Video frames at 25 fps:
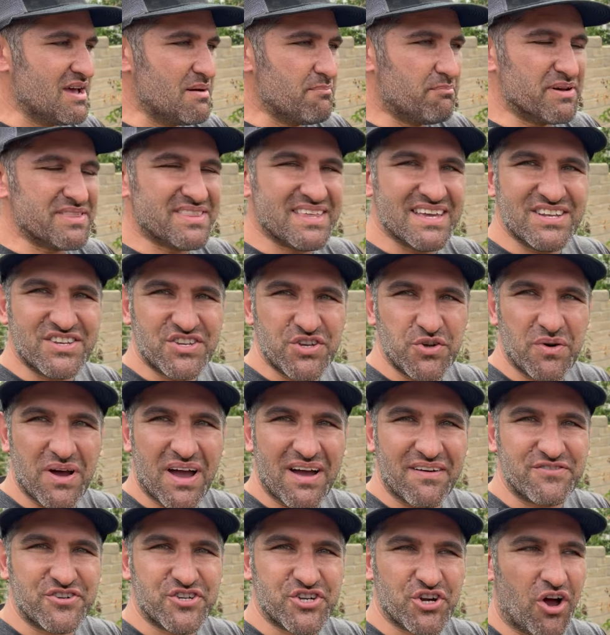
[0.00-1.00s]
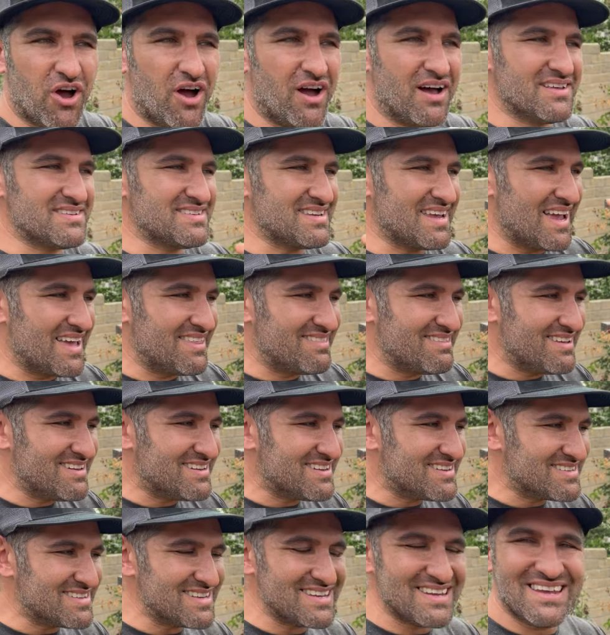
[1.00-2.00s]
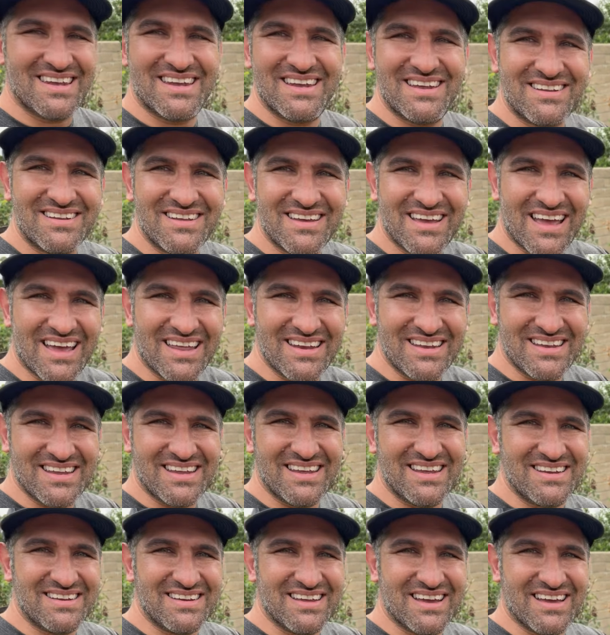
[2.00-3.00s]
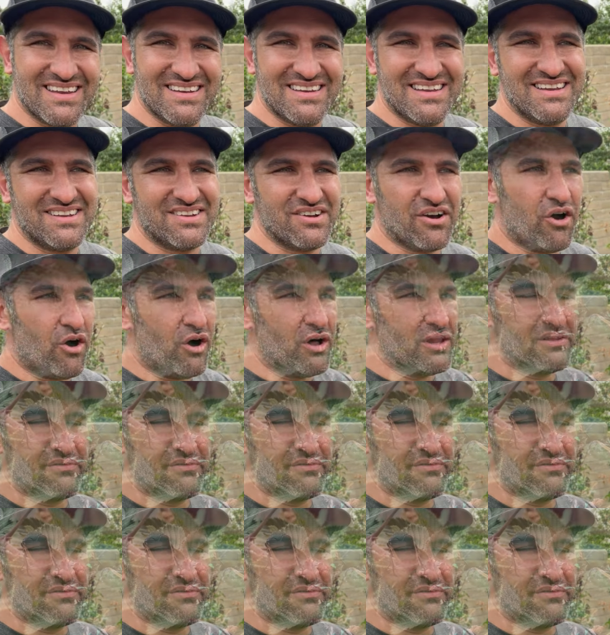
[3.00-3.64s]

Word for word: but they do have jaws and they just eat and eat and eat all